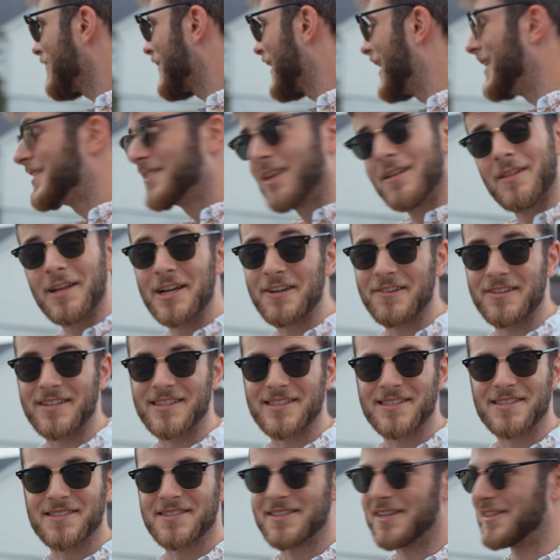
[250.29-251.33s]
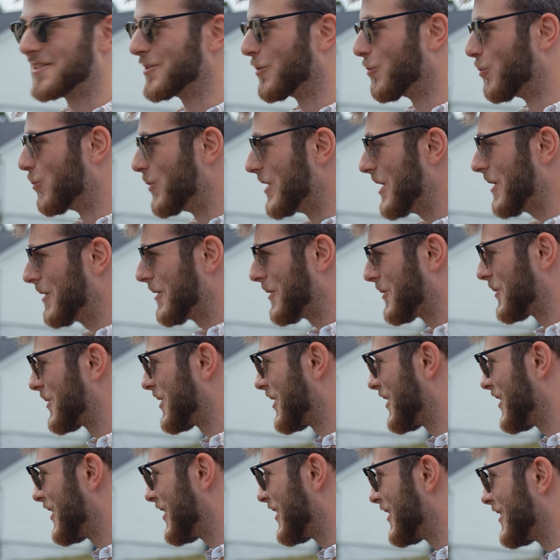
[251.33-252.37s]
It's hilarious. It's a weird little
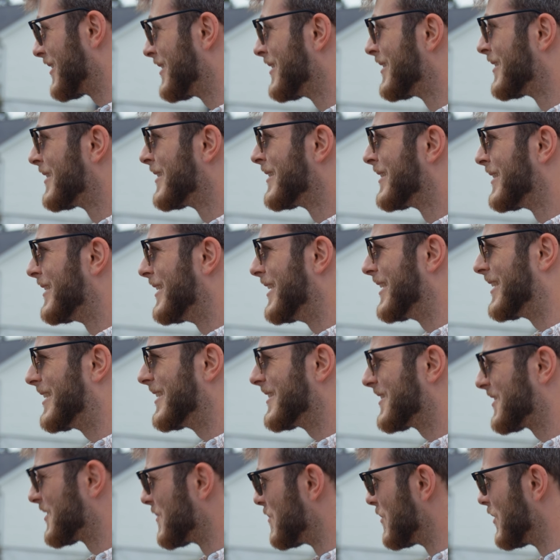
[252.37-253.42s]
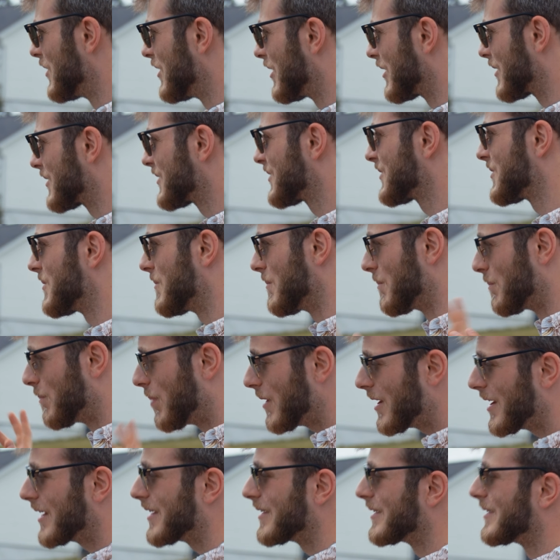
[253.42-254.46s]
car. It gets some looks,
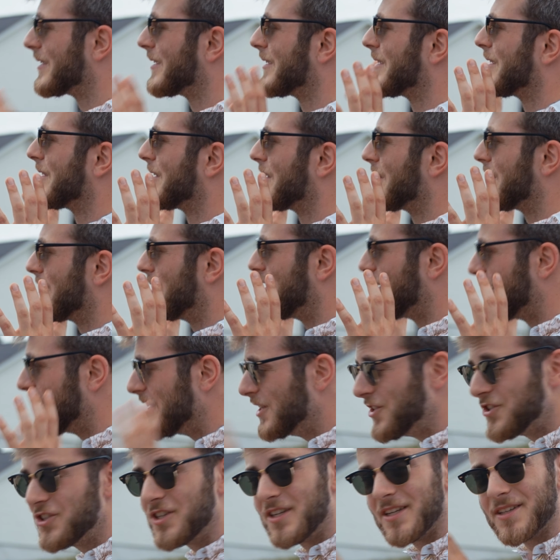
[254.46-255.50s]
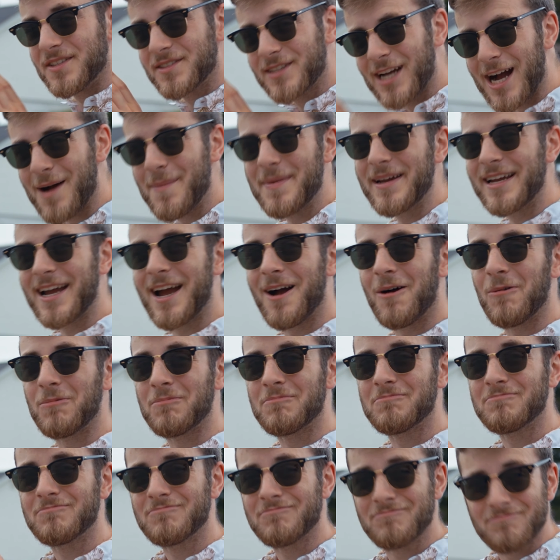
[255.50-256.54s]
but the engine is coming out
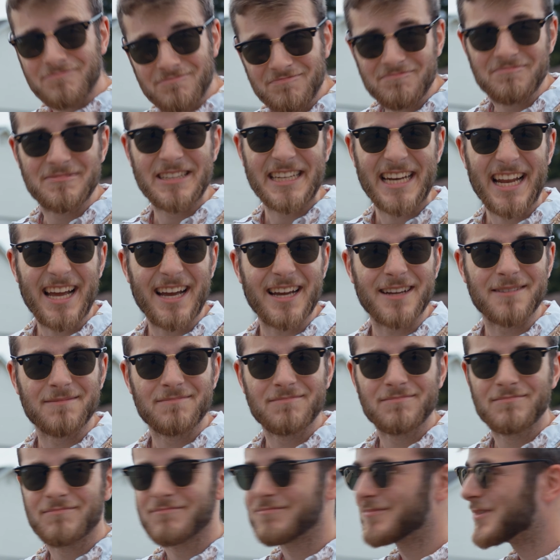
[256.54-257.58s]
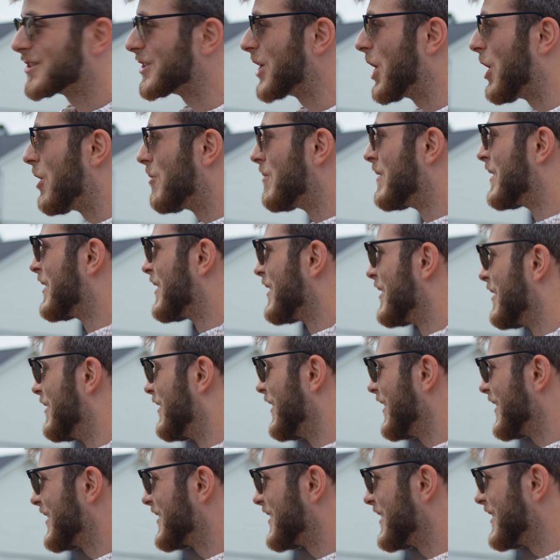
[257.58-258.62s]
today. So
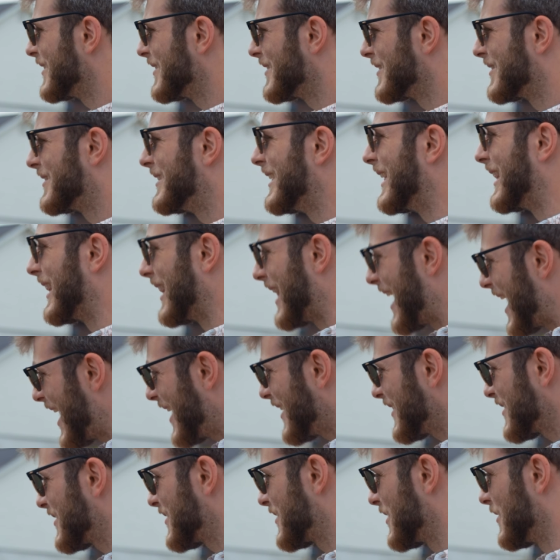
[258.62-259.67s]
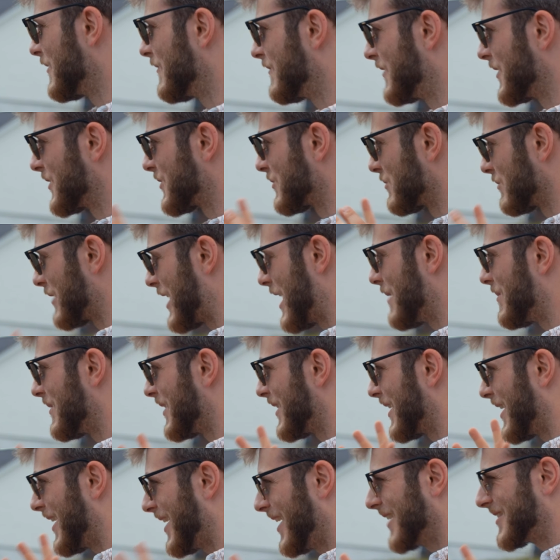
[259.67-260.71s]
this is the last of this Rabbit
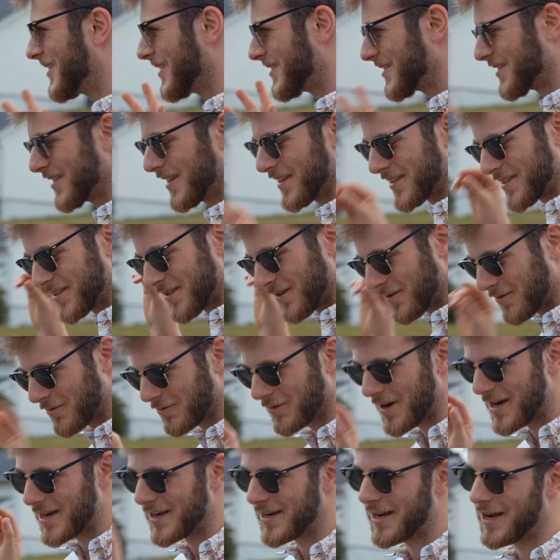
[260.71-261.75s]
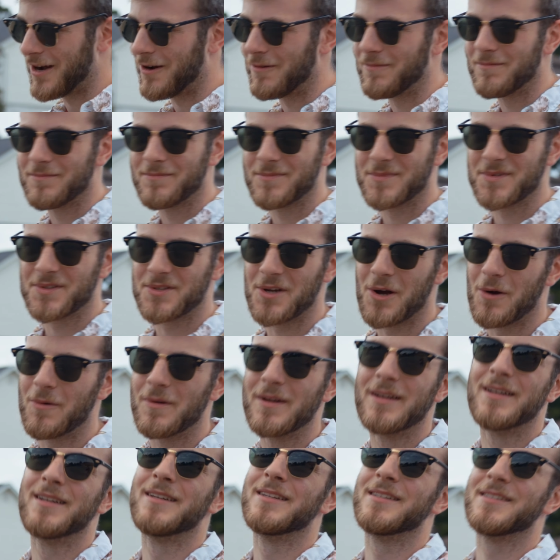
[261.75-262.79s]
as it sits right now. So
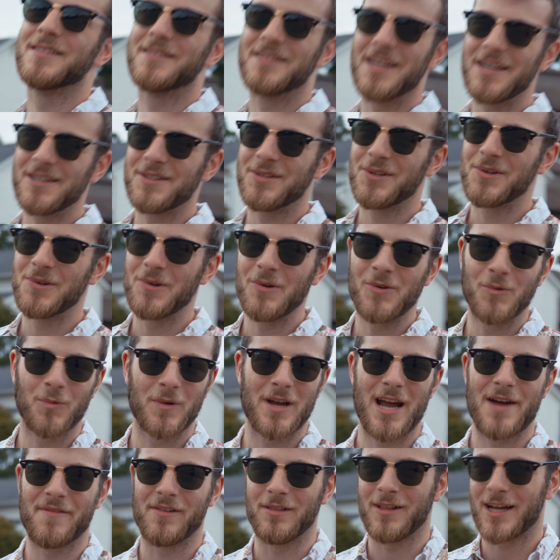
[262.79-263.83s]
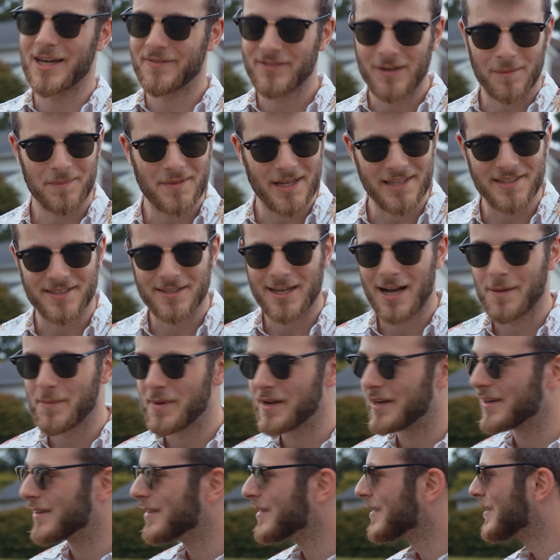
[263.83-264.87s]
stay tuned. We have a lot of updates
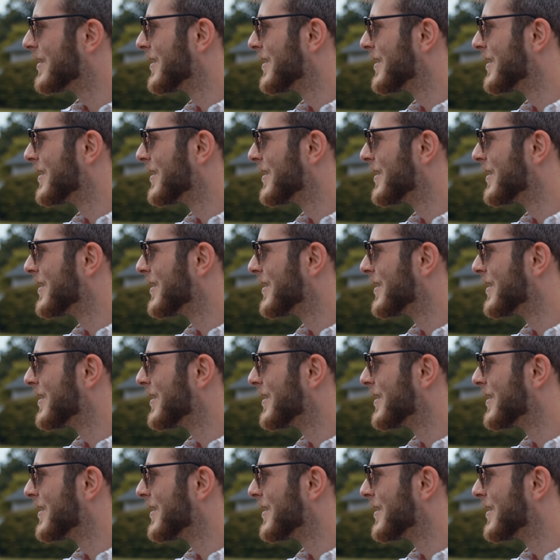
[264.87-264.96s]
coming.